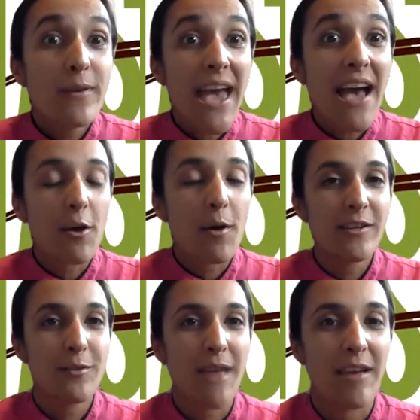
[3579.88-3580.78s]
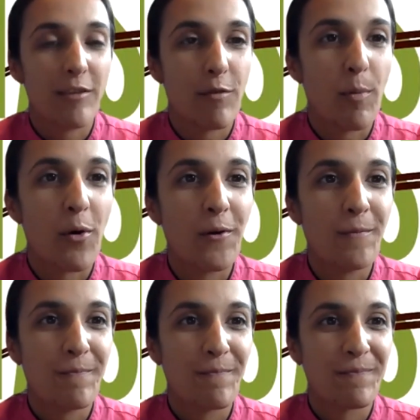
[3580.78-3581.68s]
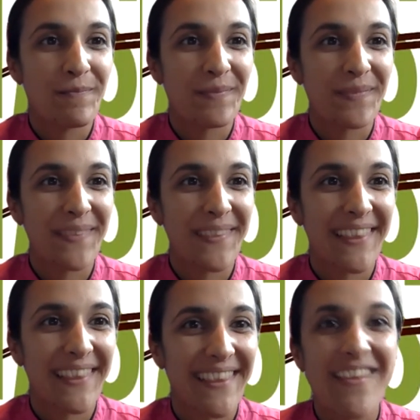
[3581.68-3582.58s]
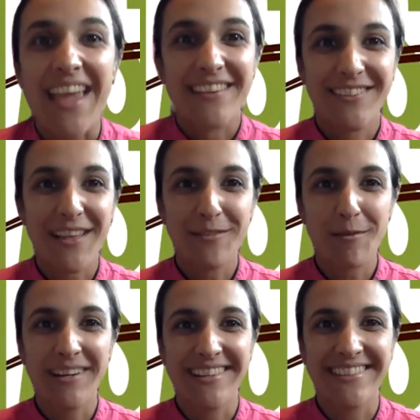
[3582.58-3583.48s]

yeah, go ahead and do that. You have a poll. Yes. Okay, so that's what we're gonna.